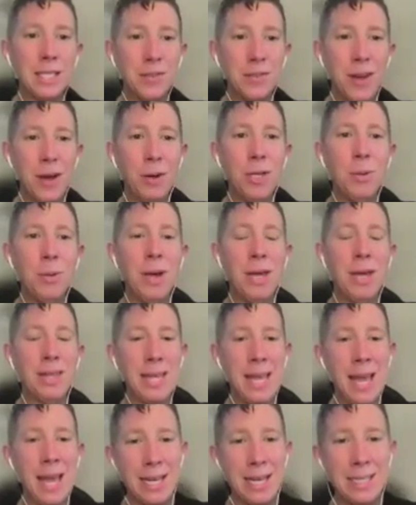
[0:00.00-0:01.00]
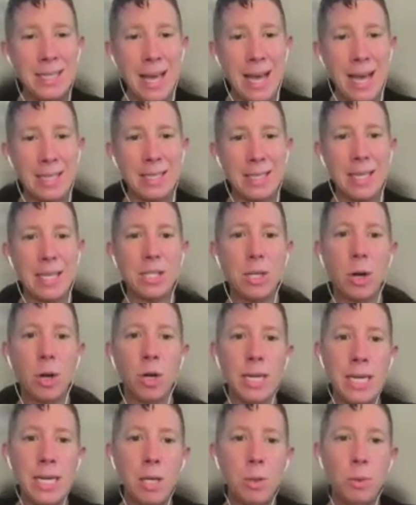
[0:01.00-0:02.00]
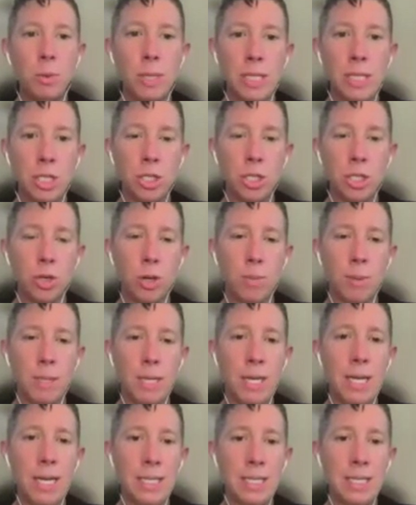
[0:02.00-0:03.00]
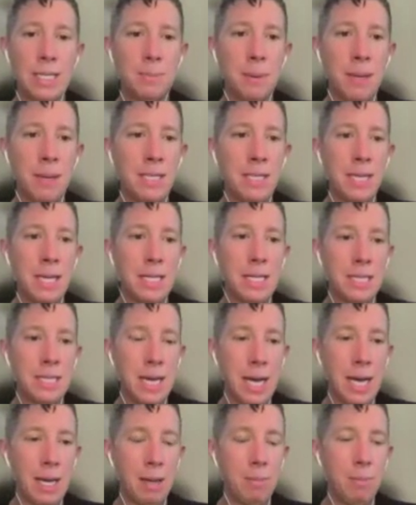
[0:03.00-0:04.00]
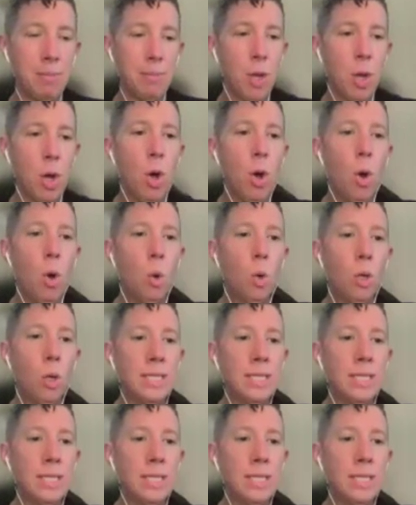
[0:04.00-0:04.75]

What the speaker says: value and the x-axis are equally distributed in space and time. Or